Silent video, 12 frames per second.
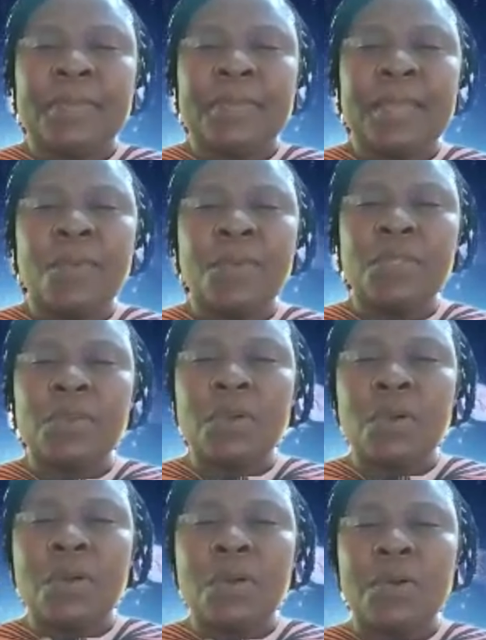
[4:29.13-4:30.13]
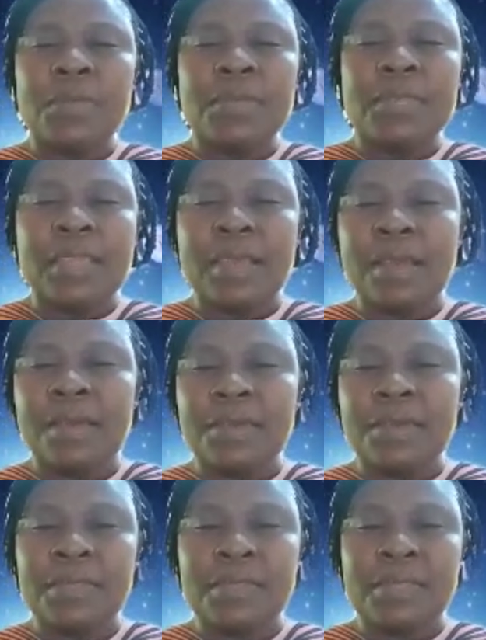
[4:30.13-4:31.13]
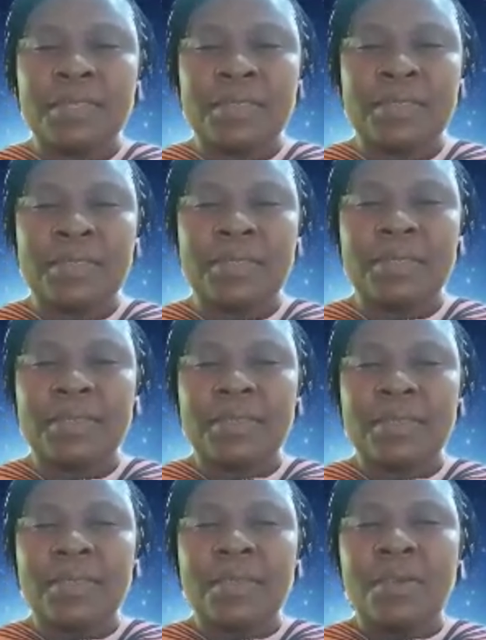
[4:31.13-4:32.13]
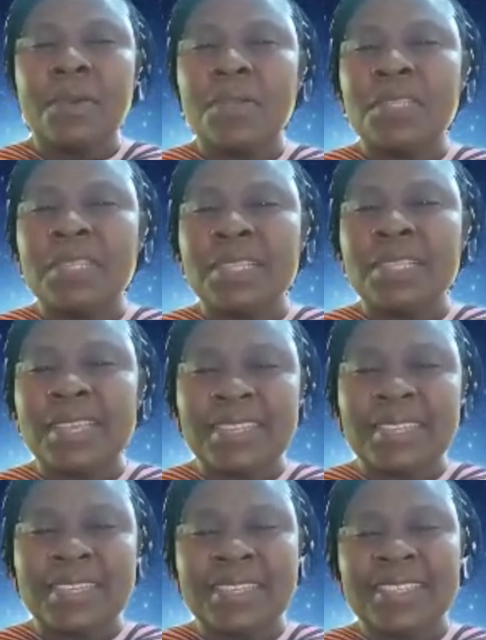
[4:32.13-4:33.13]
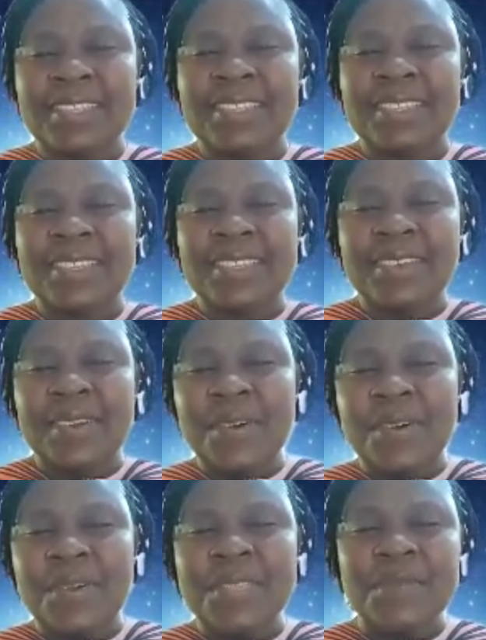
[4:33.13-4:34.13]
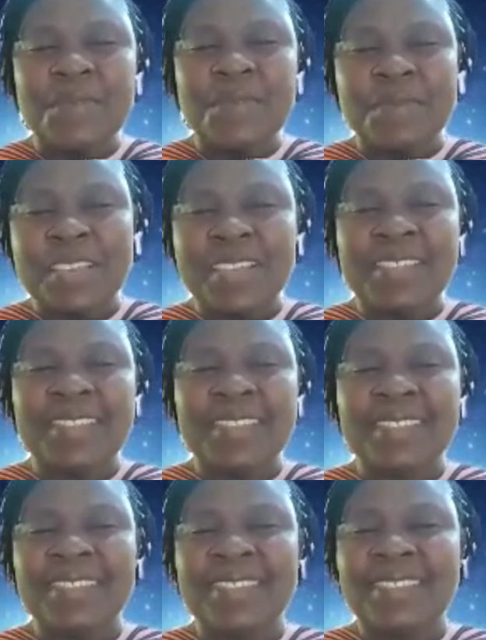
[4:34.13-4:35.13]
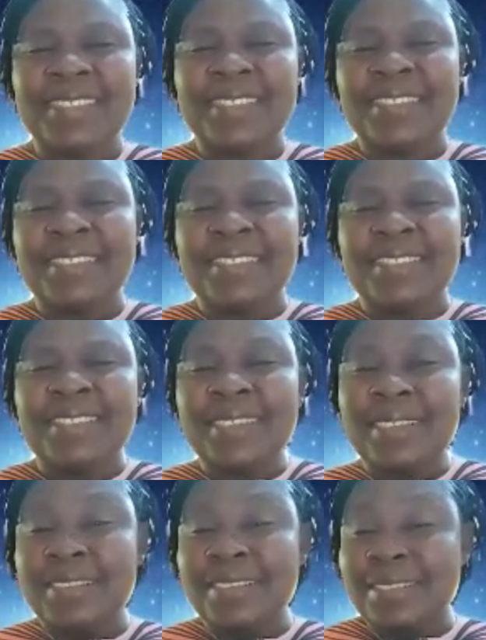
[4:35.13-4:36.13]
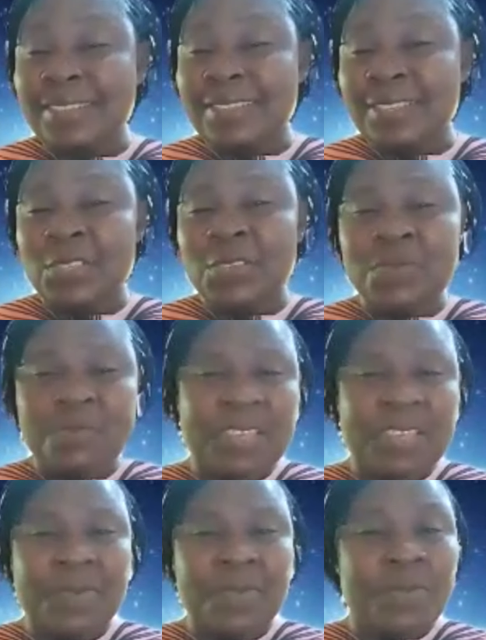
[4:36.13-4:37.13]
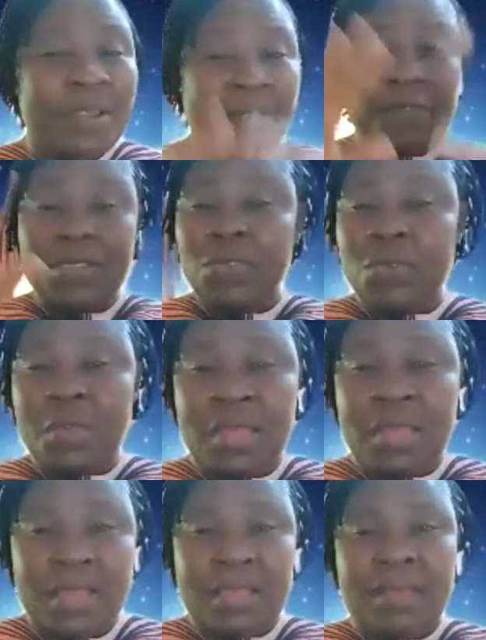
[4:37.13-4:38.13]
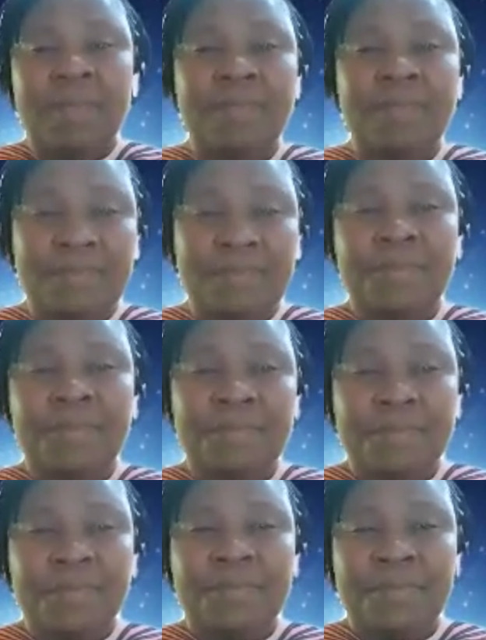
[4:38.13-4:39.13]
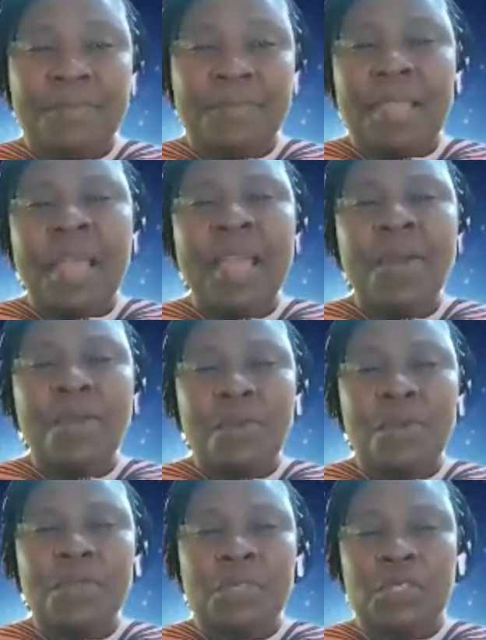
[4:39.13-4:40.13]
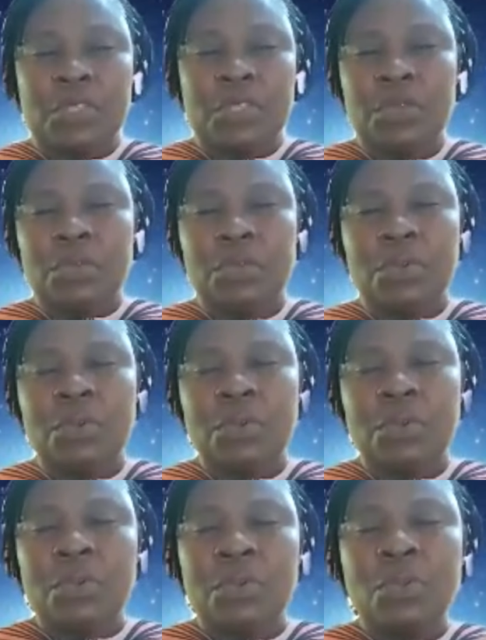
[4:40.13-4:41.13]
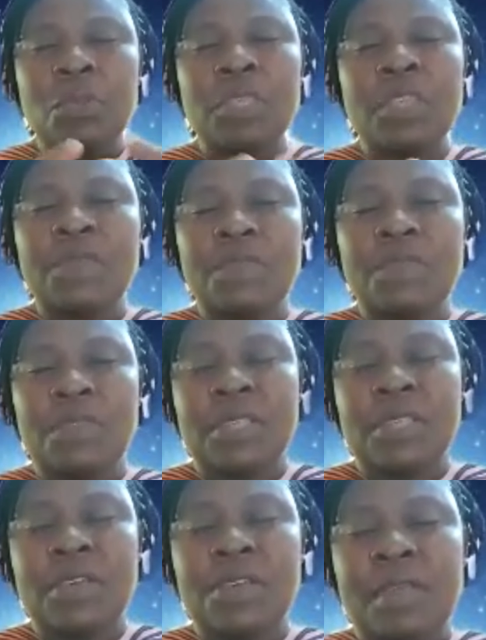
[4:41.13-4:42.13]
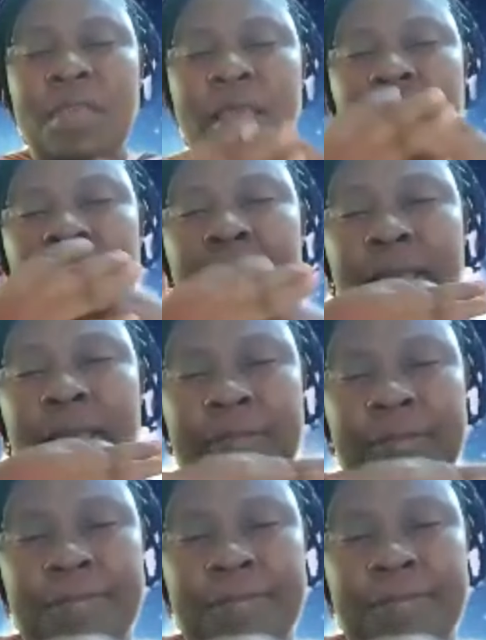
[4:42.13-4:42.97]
I want all the girls, all the ladies, all the women that are listening to me, wherever you are, I want you to give yourself a hug.